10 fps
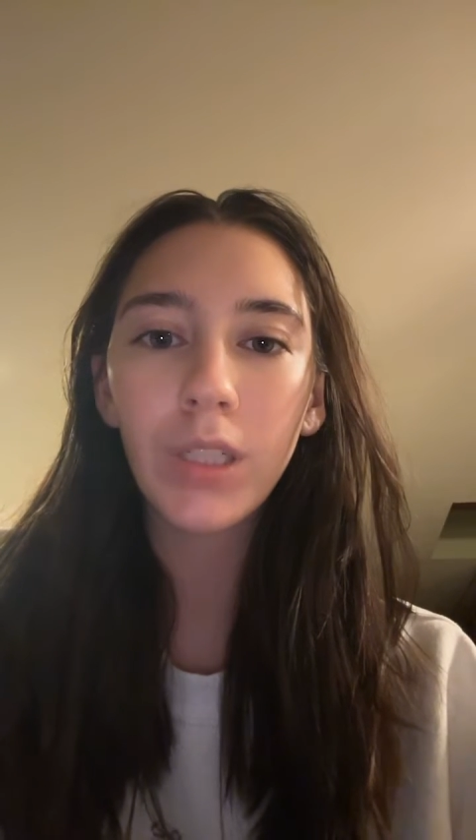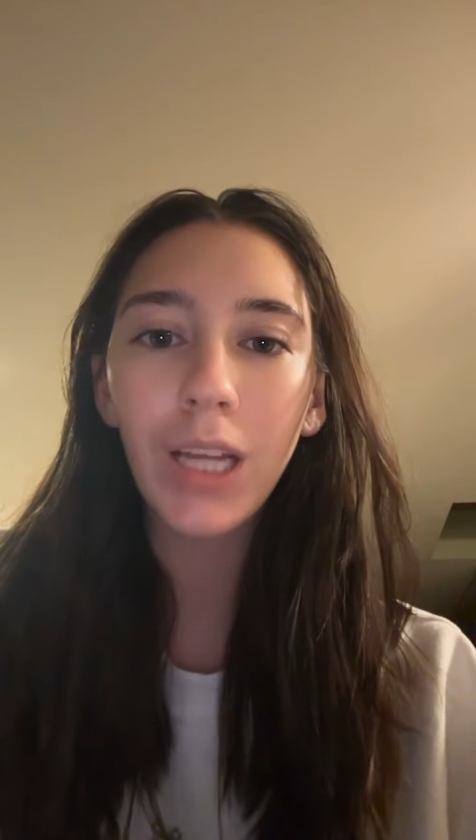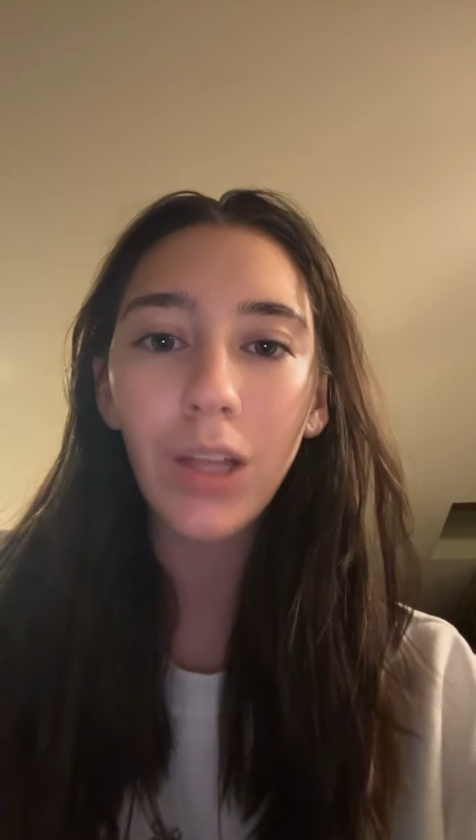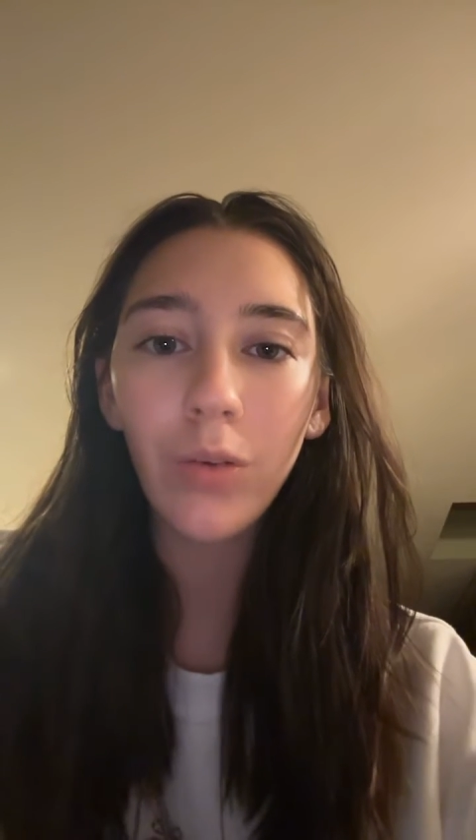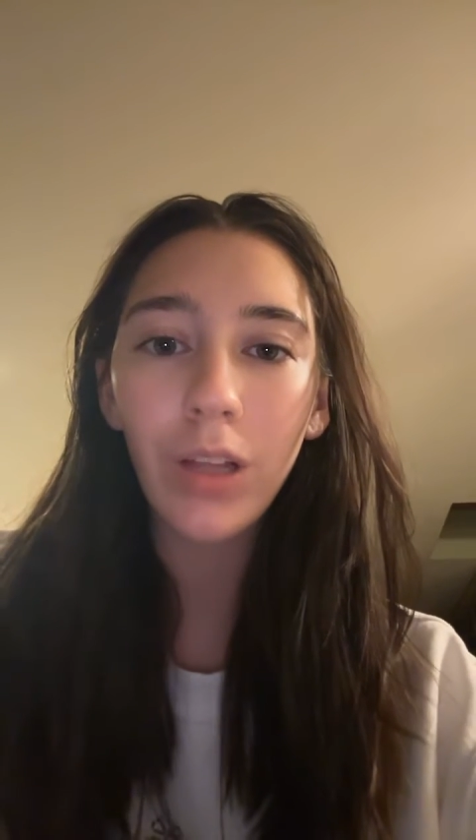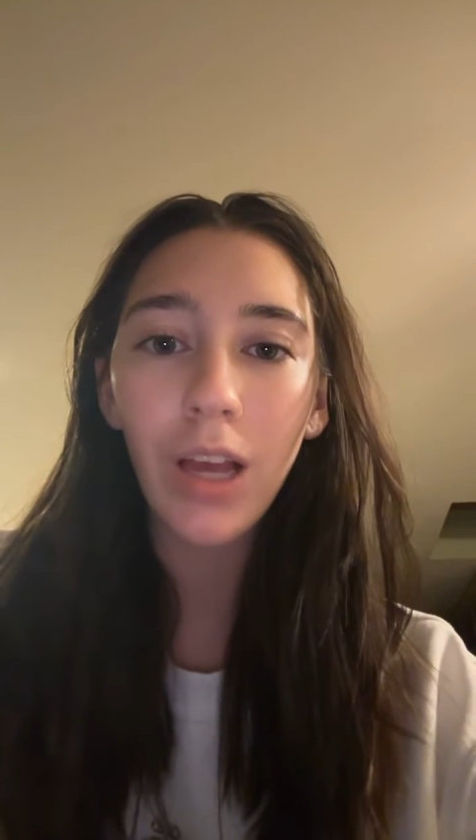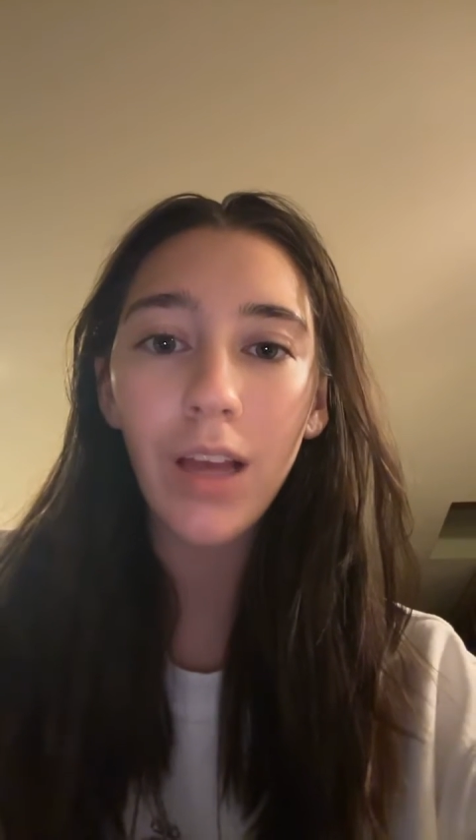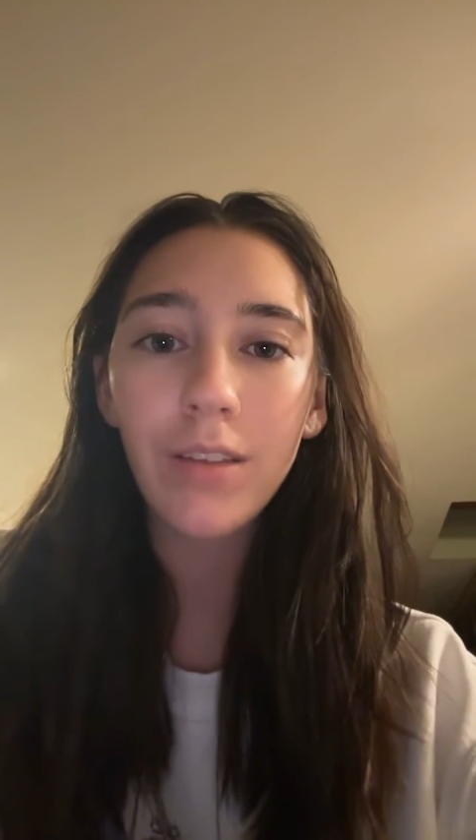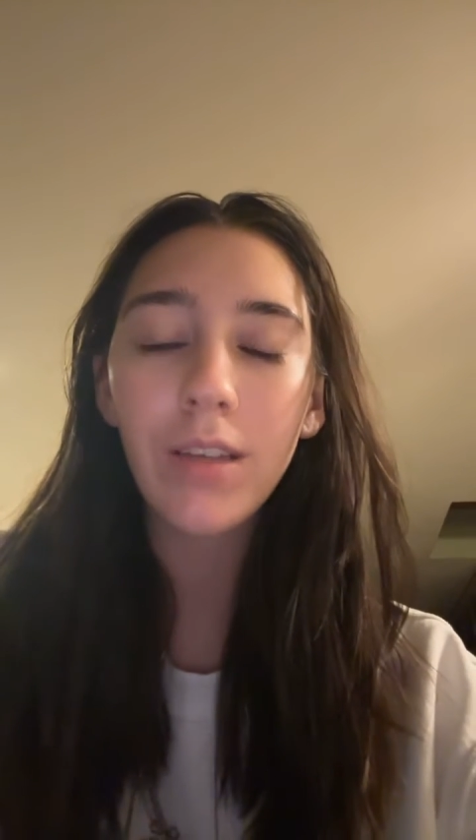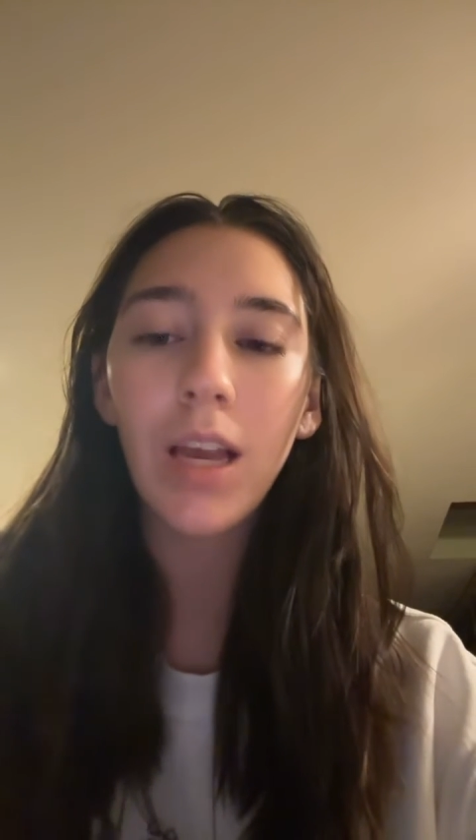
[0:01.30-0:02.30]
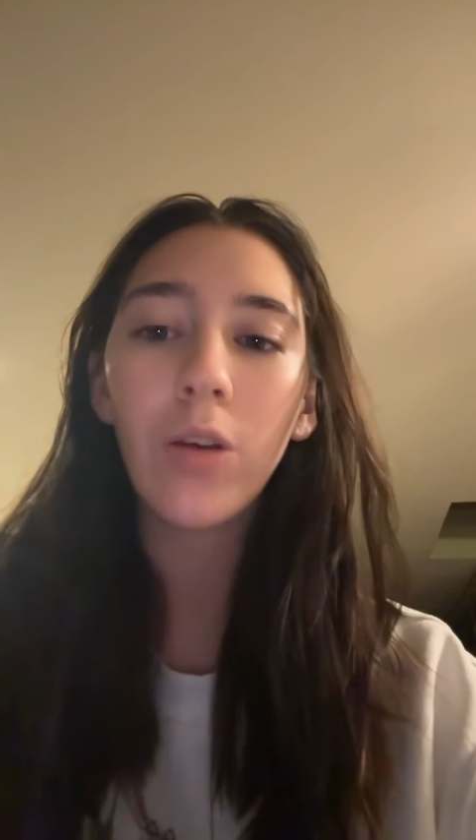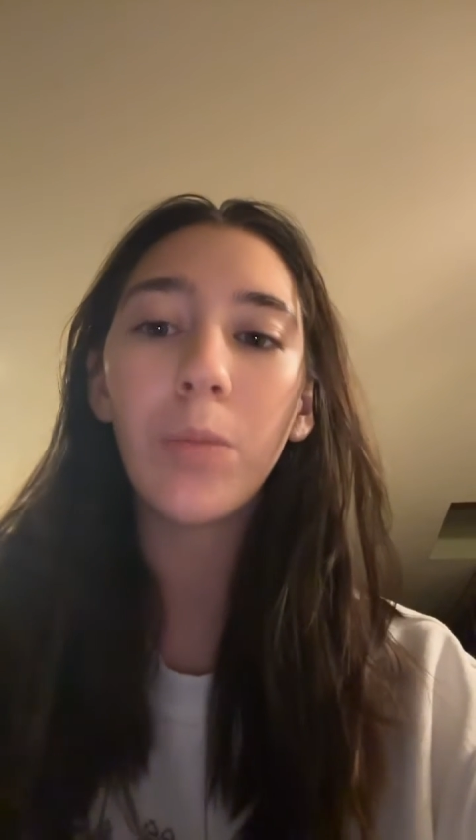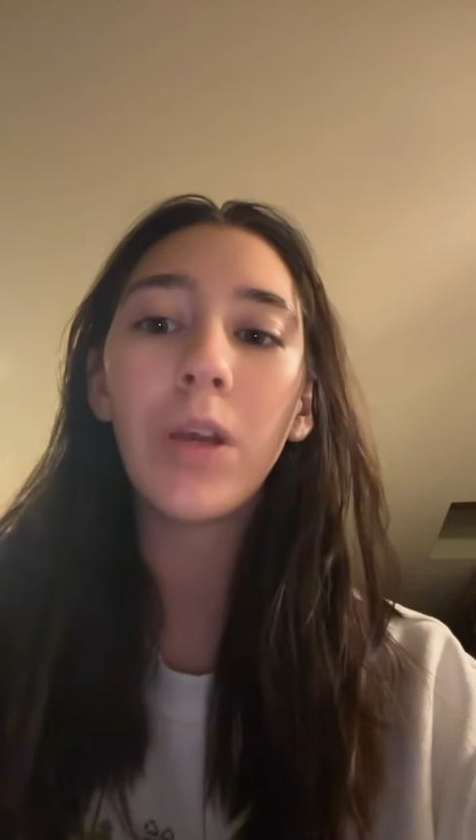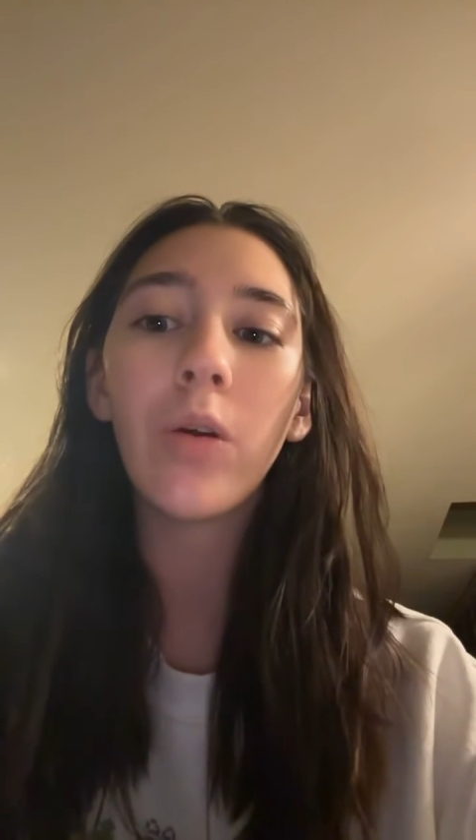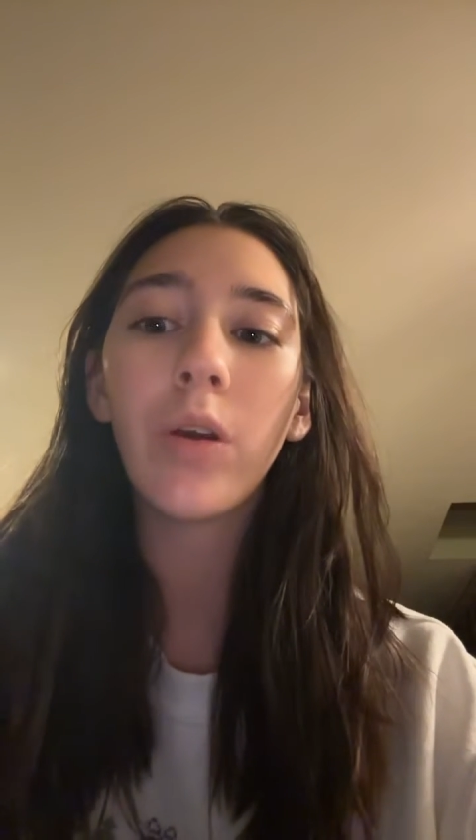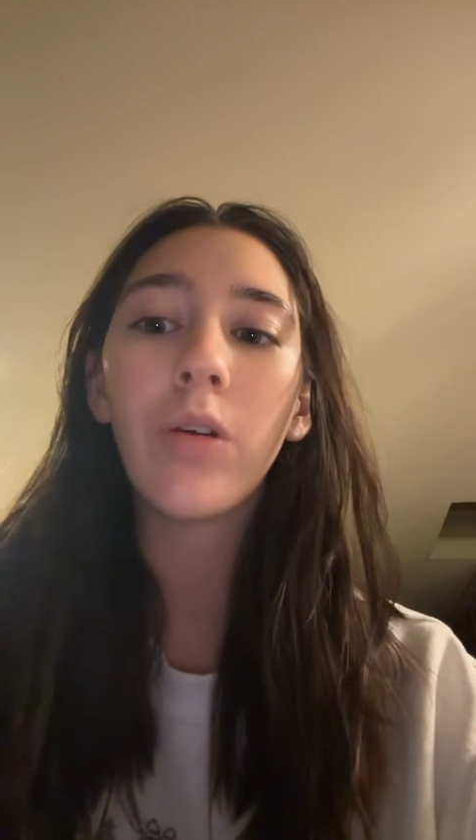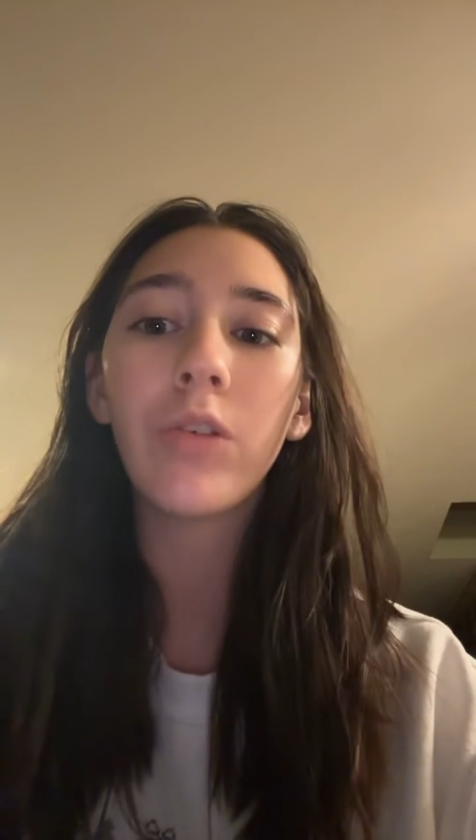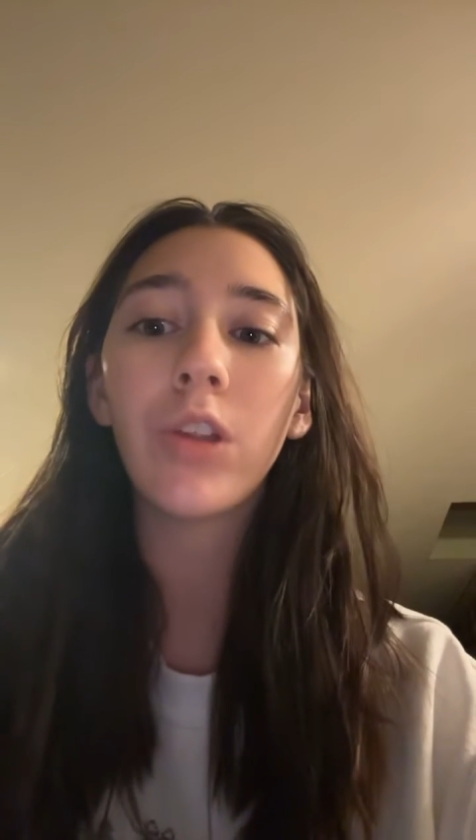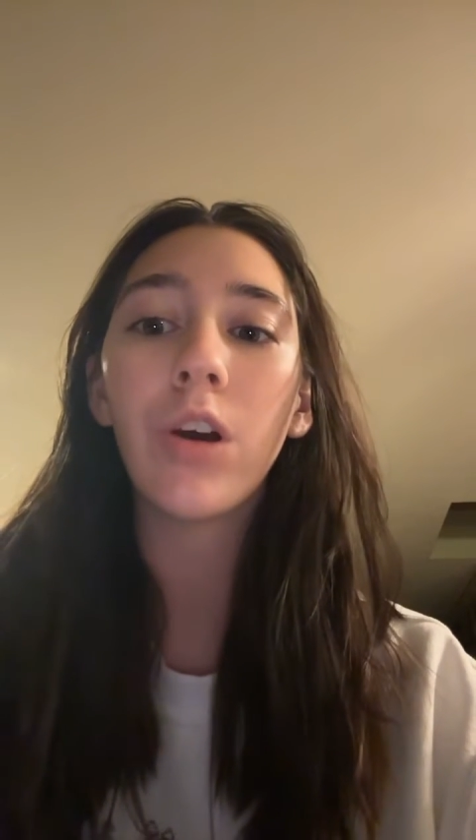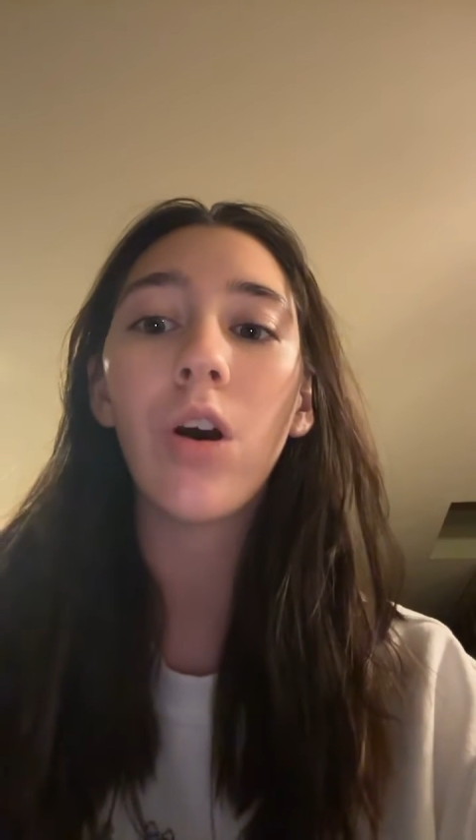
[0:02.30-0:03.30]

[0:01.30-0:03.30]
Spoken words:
Hello class, I will be going over the